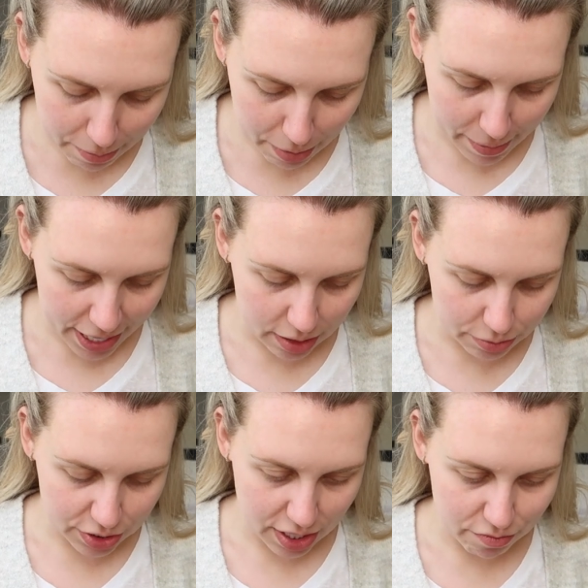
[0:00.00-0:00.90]
my makeup,
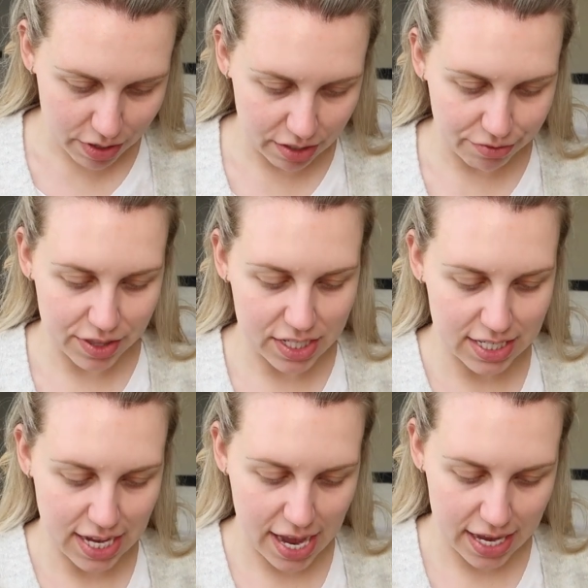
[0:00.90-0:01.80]
just getting ready for the
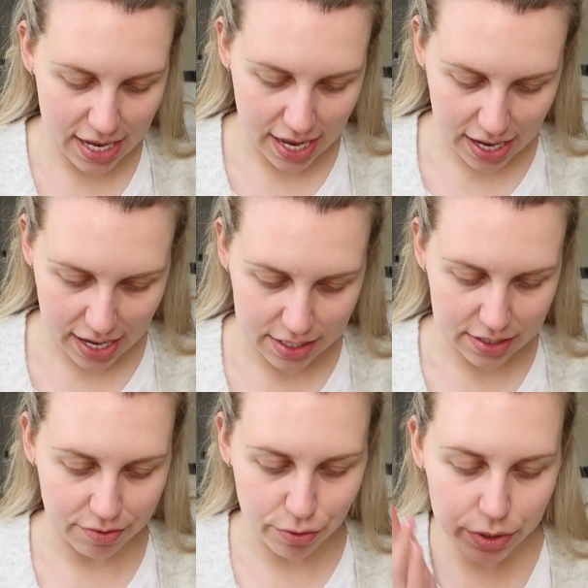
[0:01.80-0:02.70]
day. And
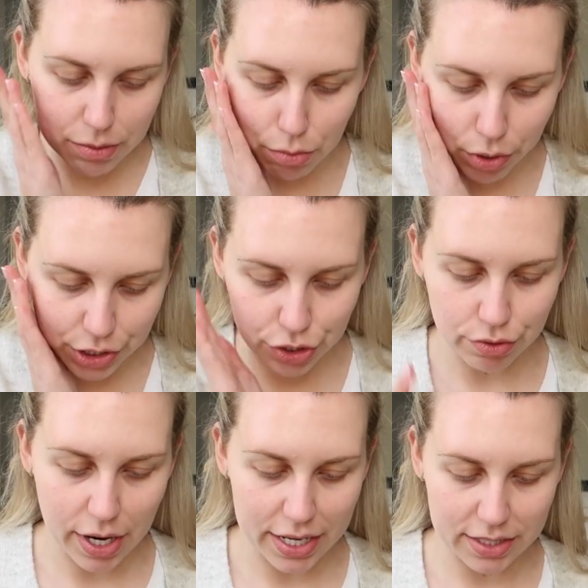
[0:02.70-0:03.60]
I've already
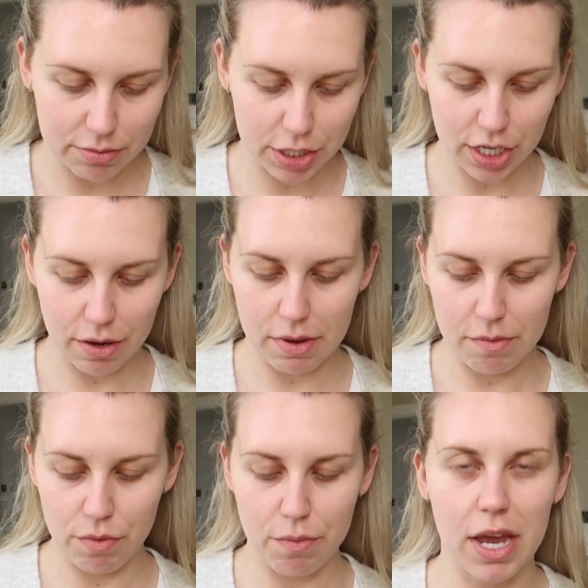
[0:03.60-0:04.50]
moisturized. So I'm gonna go
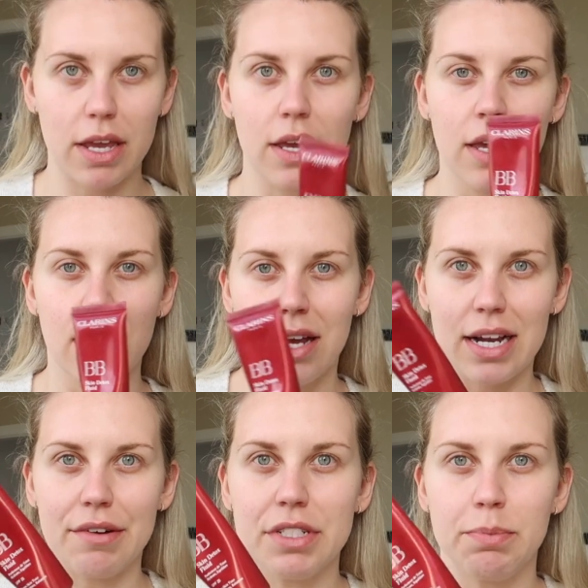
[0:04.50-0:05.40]
in with my
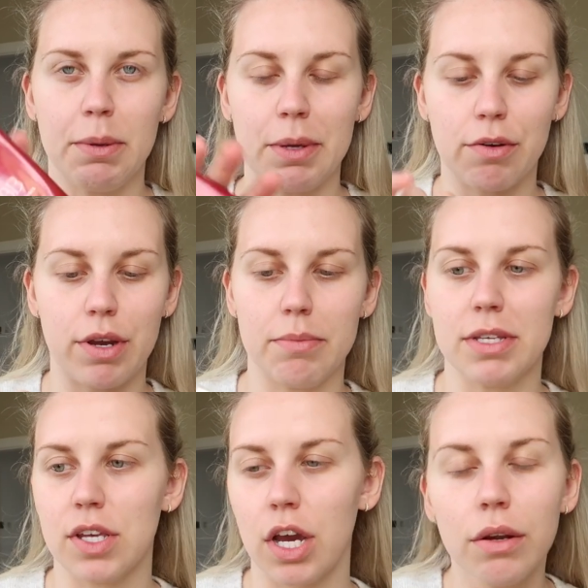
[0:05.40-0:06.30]
Clarins BB cream,
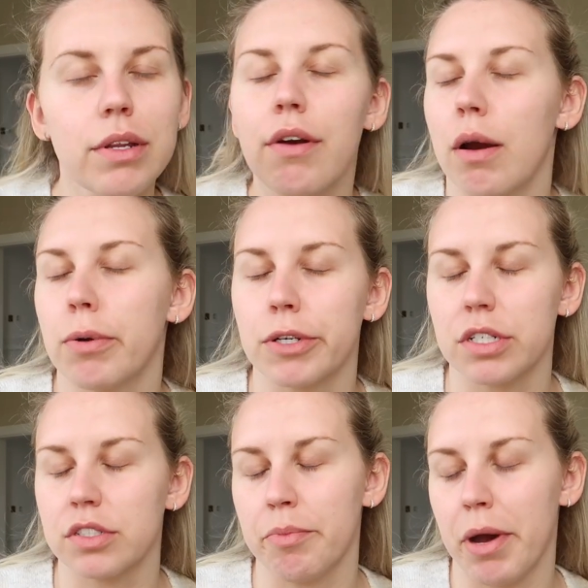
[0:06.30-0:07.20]
this holy grail
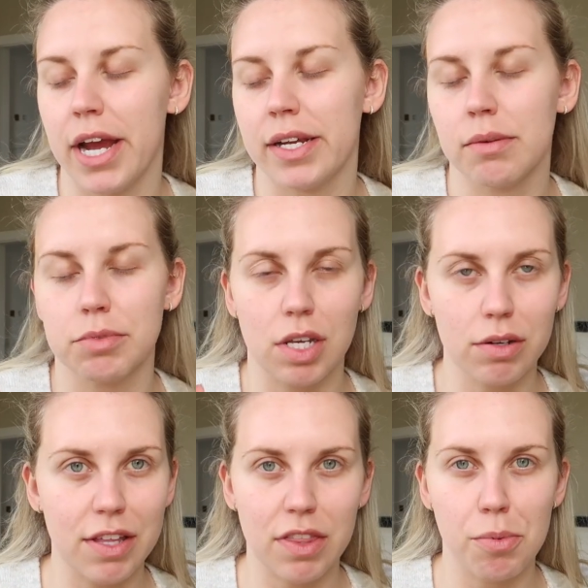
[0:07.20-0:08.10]
product of mine. I'm so
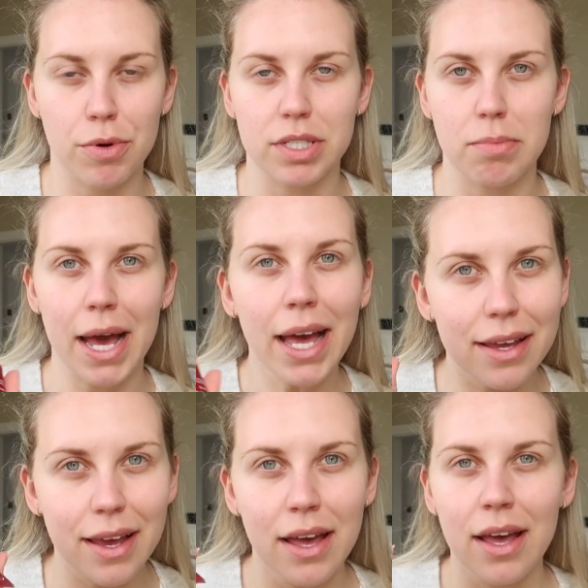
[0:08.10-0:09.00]
glad they brought it
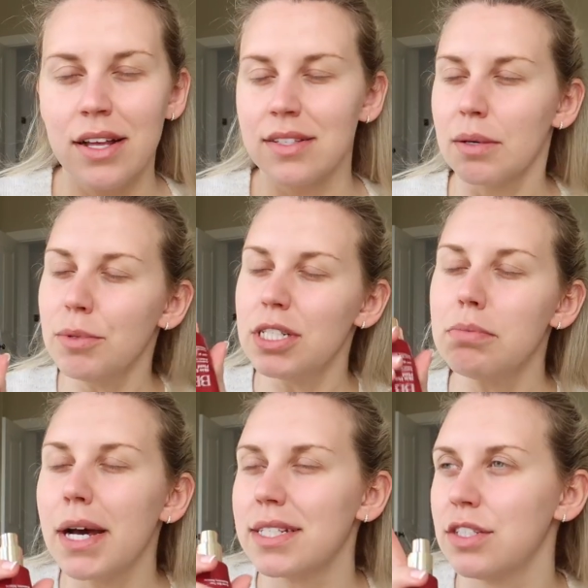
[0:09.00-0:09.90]
back. Someone
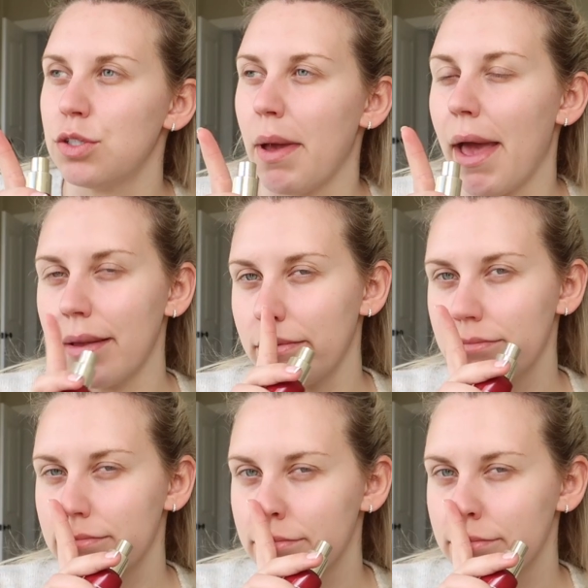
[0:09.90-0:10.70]
did message me